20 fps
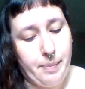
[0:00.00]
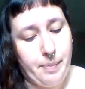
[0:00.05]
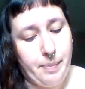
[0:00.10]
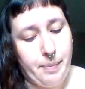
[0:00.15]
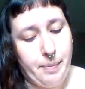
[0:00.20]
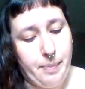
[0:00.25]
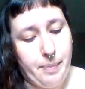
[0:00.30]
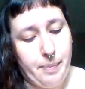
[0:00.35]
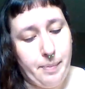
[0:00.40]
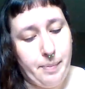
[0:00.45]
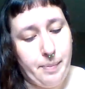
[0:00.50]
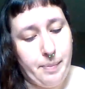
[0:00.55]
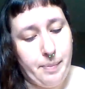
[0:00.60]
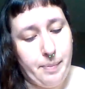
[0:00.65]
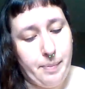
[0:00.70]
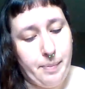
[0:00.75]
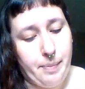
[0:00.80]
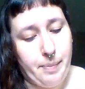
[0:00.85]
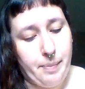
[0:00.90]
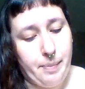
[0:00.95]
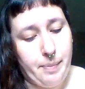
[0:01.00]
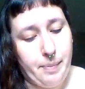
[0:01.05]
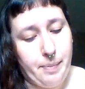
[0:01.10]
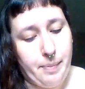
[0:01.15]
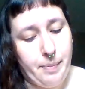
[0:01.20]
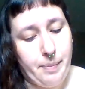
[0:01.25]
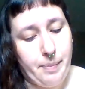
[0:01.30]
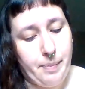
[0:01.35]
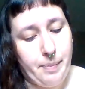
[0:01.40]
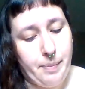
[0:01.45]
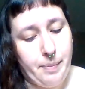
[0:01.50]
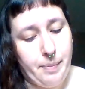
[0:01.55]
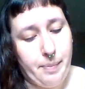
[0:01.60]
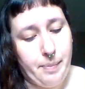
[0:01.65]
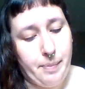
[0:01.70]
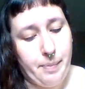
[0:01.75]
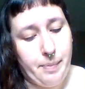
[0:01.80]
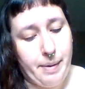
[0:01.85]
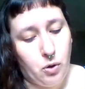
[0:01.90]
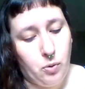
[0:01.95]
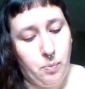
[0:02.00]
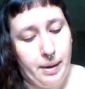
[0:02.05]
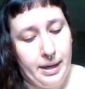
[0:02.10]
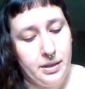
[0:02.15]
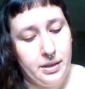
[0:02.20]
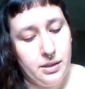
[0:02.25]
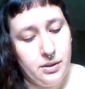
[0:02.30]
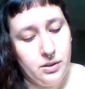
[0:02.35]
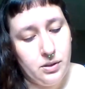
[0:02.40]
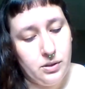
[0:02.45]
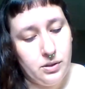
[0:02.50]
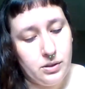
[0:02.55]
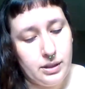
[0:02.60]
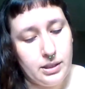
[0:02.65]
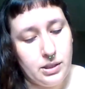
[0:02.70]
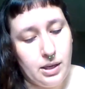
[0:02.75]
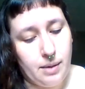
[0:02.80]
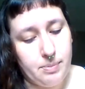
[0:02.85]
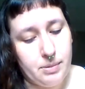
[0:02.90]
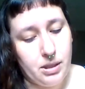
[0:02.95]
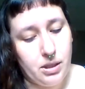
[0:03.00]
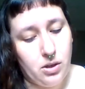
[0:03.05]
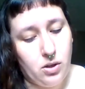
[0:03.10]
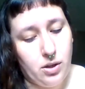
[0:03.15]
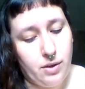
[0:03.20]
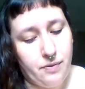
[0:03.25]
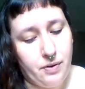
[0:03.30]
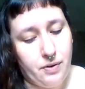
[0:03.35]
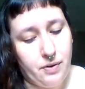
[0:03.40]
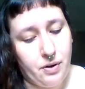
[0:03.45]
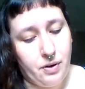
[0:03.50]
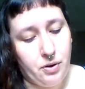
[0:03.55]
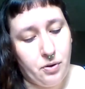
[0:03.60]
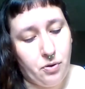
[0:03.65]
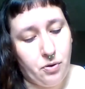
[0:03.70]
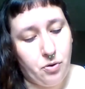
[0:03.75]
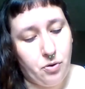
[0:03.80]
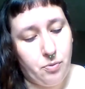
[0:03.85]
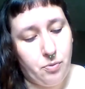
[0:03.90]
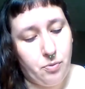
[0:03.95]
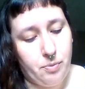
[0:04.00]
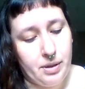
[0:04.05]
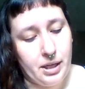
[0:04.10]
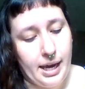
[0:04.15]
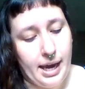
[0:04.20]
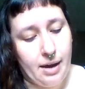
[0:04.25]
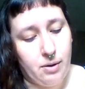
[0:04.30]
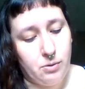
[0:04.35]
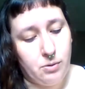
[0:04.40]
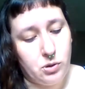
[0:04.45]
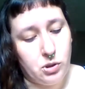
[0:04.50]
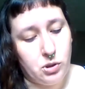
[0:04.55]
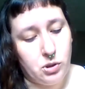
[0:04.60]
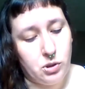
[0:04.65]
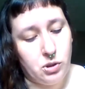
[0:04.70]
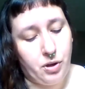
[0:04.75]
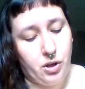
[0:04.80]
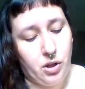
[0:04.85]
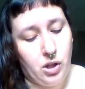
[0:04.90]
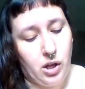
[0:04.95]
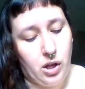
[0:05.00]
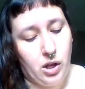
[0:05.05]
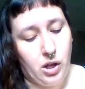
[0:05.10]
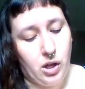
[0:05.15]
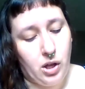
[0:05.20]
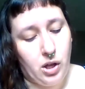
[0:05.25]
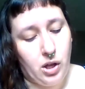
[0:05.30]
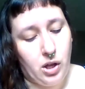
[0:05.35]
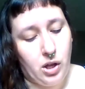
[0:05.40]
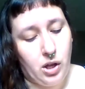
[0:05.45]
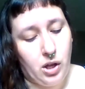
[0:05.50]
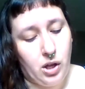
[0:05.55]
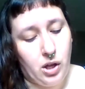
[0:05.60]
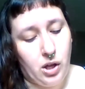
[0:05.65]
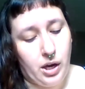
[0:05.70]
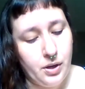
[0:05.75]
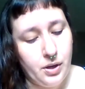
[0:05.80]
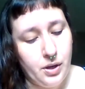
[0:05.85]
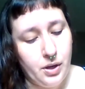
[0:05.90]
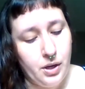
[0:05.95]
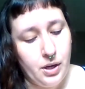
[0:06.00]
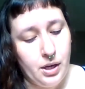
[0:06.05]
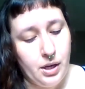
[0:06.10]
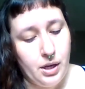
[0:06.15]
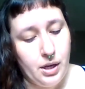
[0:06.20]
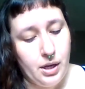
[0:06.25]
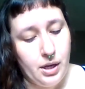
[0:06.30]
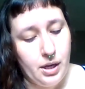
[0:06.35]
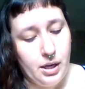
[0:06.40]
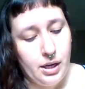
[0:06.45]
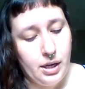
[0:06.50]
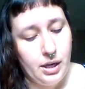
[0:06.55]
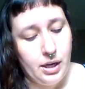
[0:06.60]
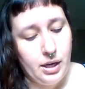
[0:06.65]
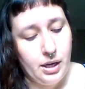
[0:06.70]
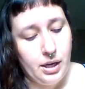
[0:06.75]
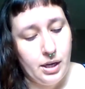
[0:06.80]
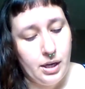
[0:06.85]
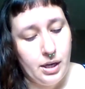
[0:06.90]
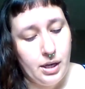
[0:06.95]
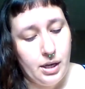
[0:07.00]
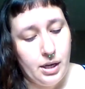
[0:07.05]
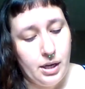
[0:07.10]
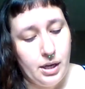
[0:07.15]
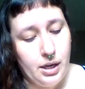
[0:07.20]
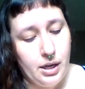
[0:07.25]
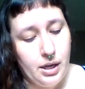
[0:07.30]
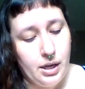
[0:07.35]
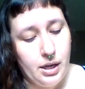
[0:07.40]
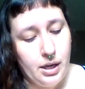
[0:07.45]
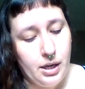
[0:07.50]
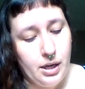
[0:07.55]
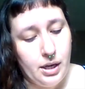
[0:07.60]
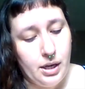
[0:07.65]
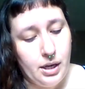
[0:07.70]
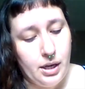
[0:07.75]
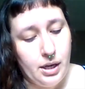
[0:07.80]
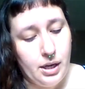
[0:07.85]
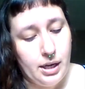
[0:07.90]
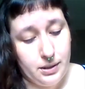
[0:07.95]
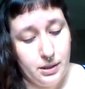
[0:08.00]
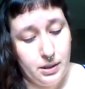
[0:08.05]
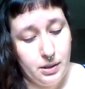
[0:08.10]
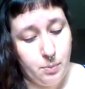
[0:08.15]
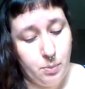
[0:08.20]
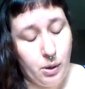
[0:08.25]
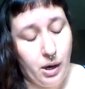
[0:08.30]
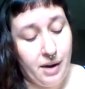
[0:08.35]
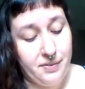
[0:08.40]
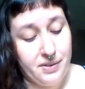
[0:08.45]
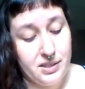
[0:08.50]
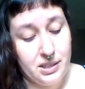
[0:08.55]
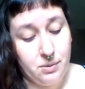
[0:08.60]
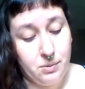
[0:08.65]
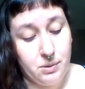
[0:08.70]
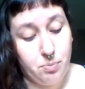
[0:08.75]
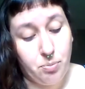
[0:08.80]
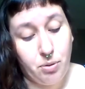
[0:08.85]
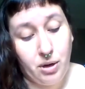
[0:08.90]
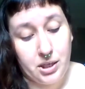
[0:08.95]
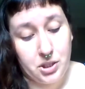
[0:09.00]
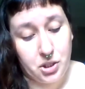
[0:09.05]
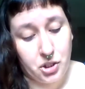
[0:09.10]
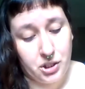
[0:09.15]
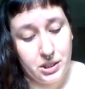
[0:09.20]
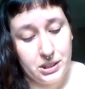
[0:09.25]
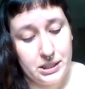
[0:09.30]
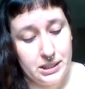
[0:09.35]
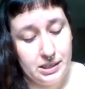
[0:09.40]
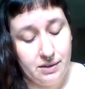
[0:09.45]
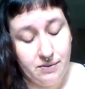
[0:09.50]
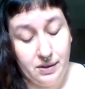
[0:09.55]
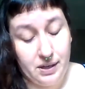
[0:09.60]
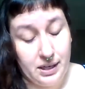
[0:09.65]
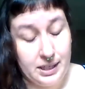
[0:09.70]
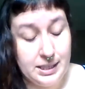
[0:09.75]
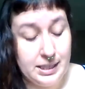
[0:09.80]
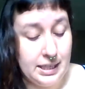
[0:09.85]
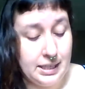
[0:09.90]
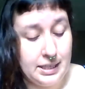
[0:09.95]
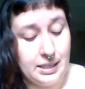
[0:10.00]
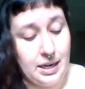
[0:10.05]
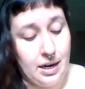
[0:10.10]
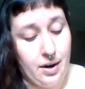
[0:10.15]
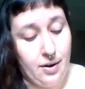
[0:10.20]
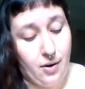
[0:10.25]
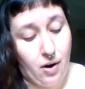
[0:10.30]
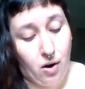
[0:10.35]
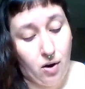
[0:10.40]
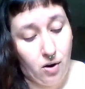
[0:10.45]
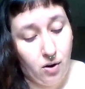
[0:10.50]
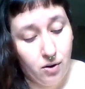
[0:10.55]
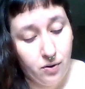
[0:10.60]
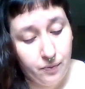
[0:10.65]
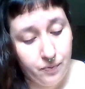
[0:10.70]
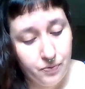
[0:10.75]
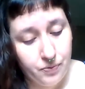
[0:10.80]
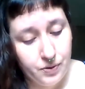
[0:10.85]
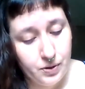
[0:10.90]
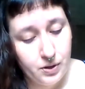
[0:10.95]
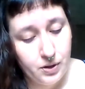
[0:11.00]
My parents had no bedroom, no bed. They slept in the living room on the couch and recliner. As one may assume of such circumstances, privacy was precious, if it existed at all.